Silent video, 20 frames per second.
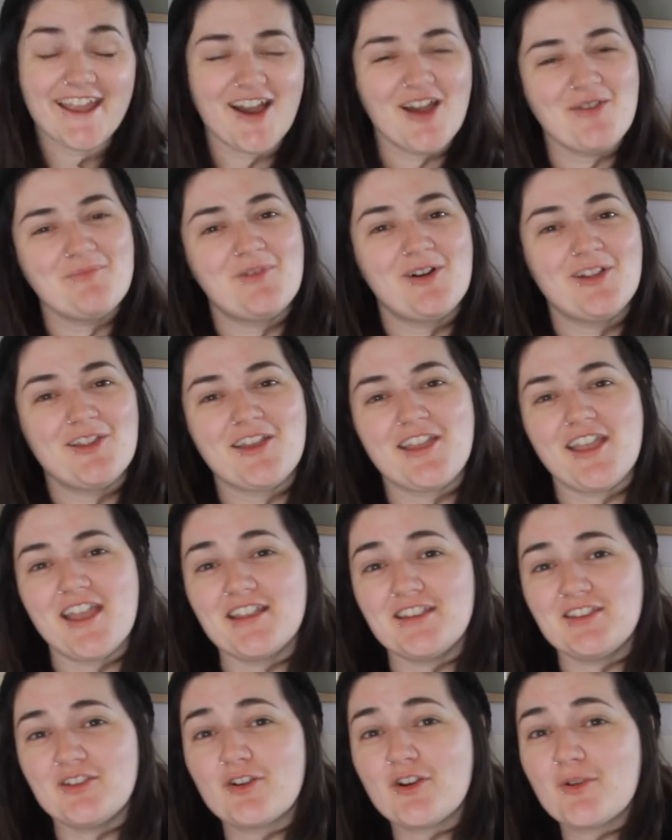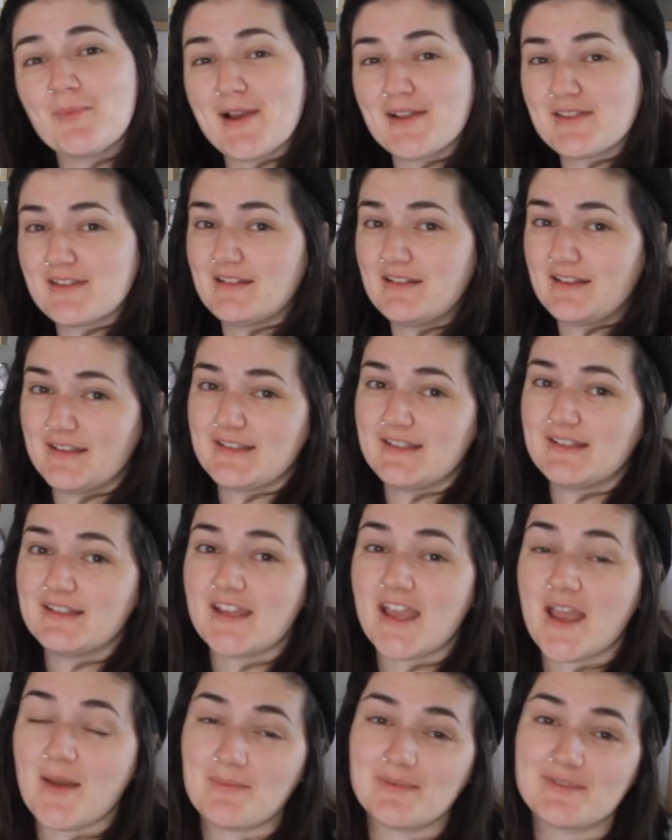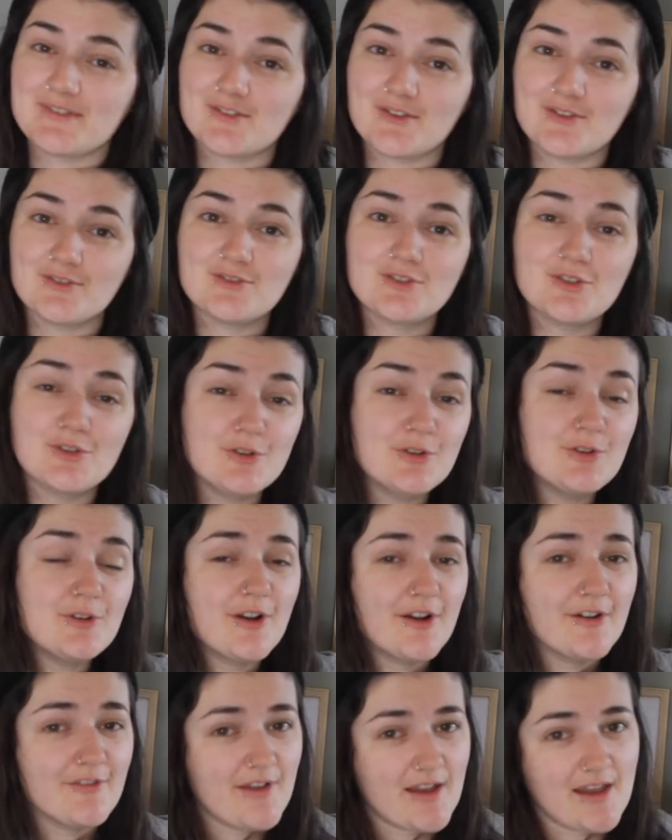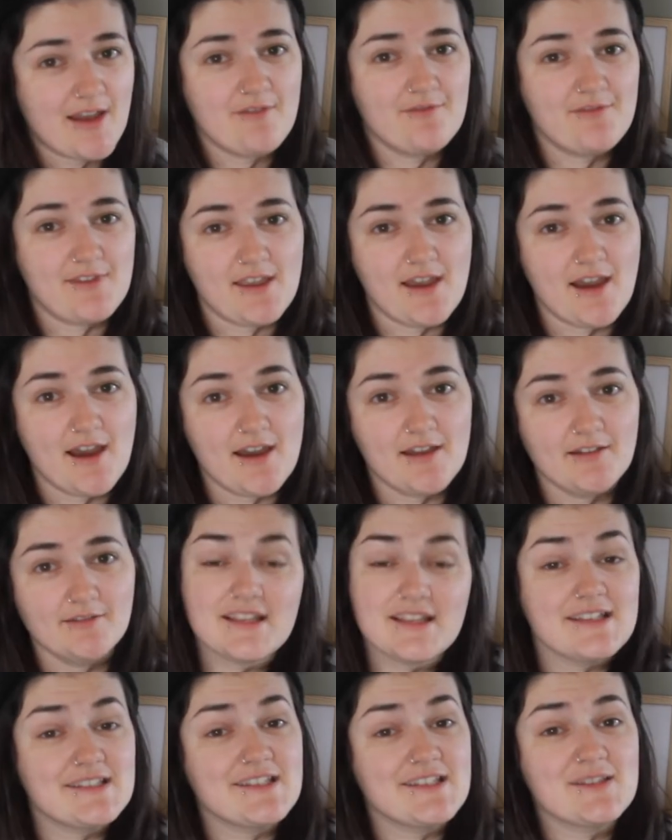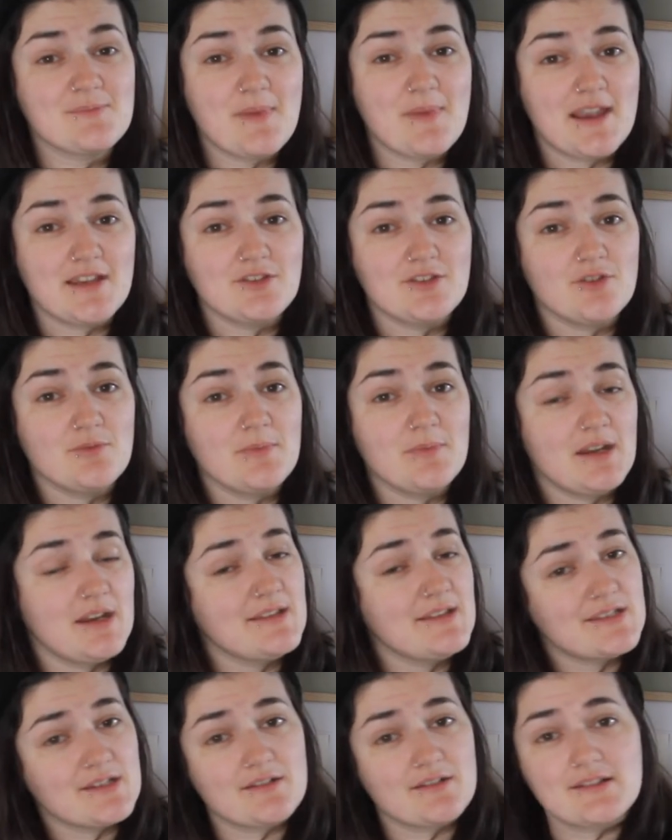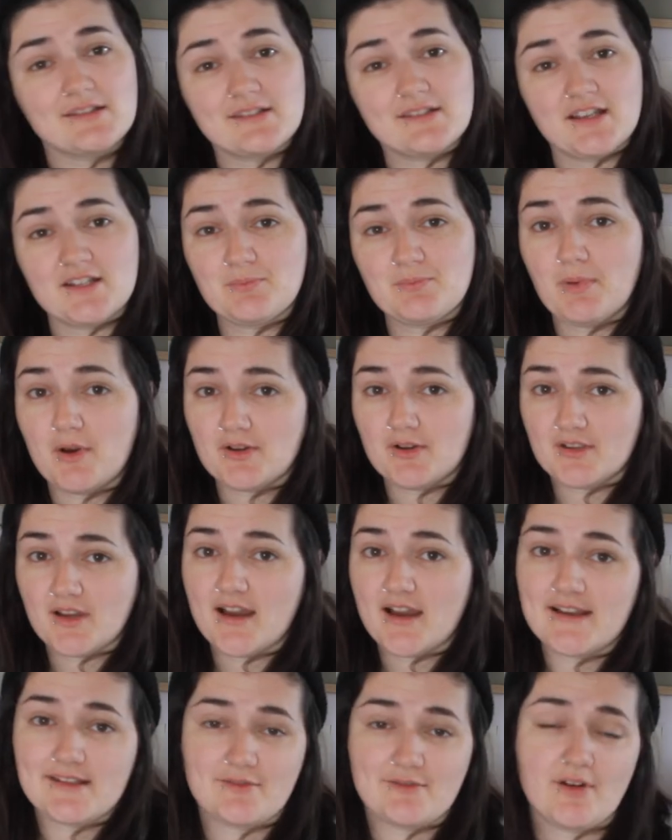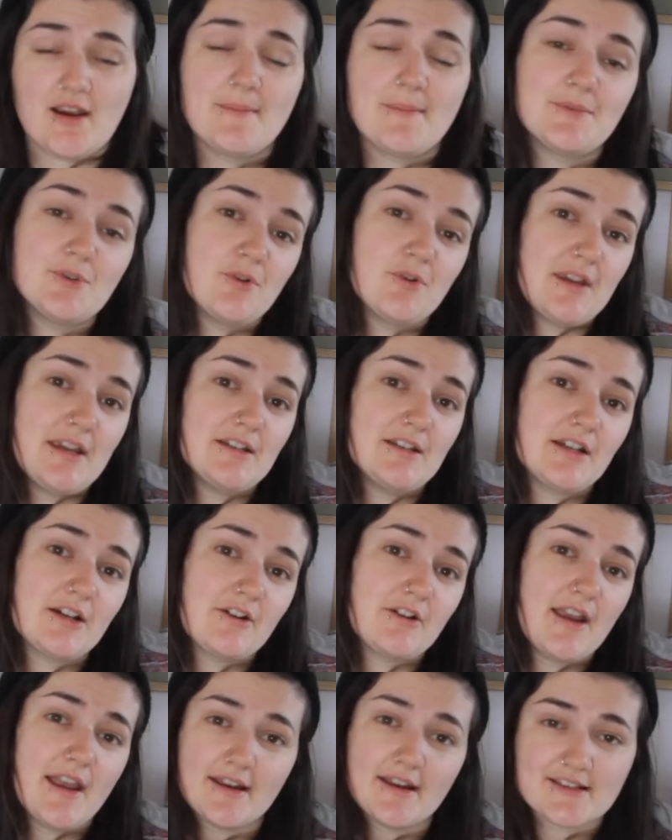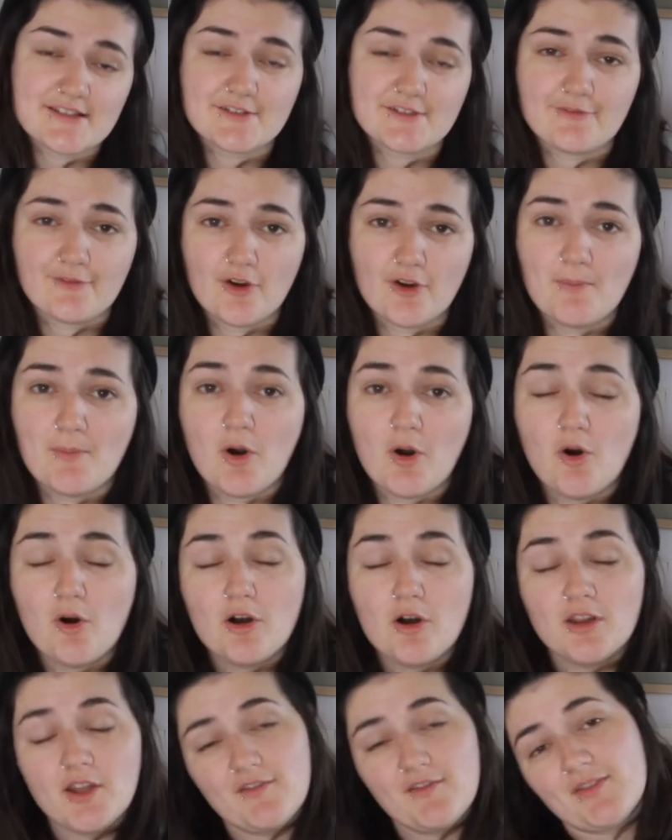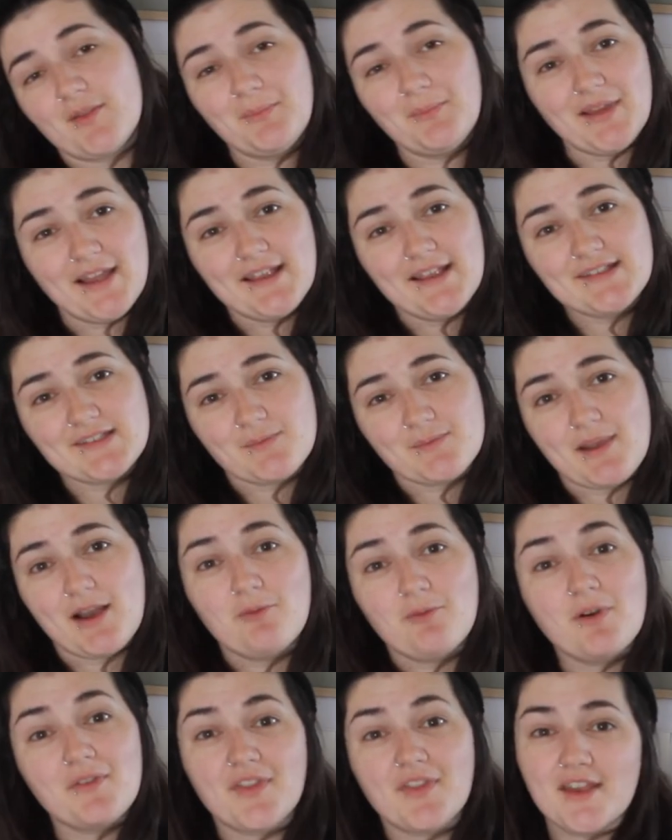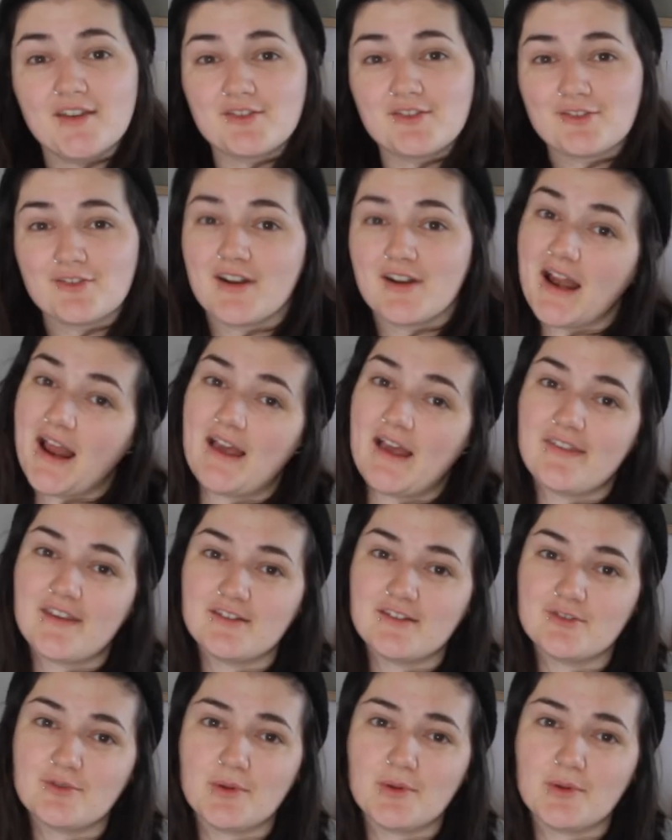I'm Molly and you're about to listen to episode 2 of artVart. This is my new mini-series / podcast where I'm talking to creators from all over the place about what they do and how they do